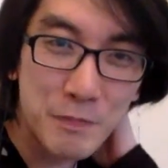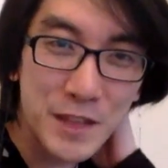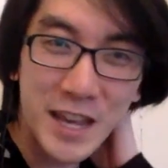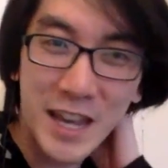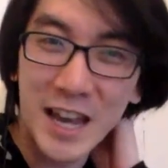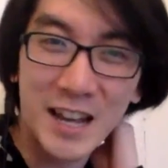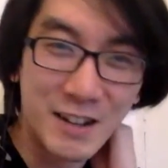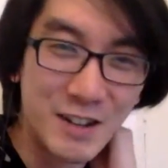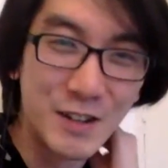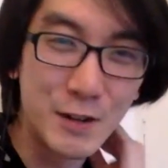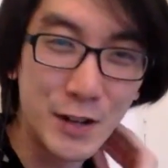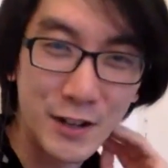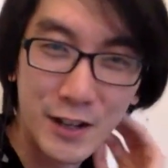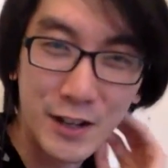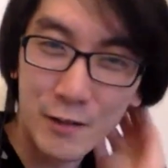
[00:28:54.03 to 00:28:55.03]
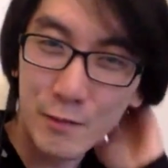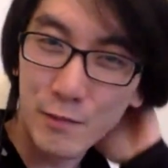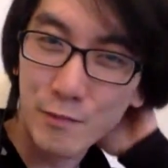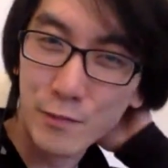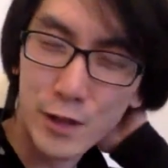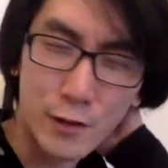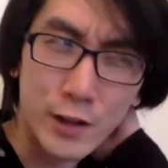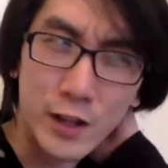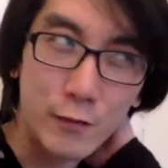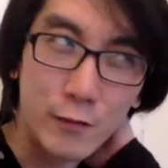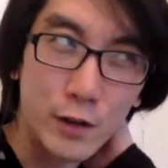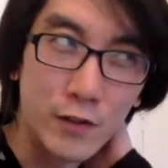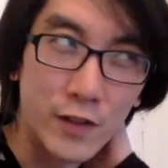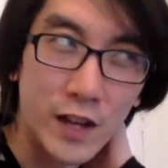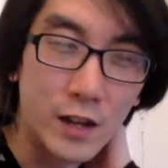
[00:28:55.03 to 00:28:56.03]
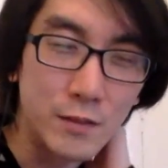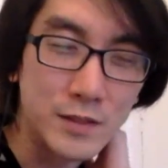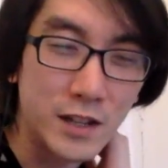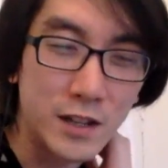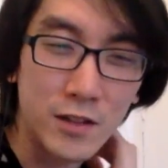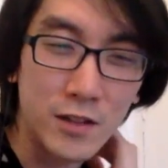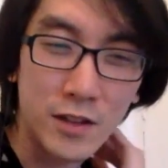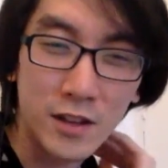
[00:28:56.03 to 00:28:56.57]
Yeah, it would not really would have helped it, I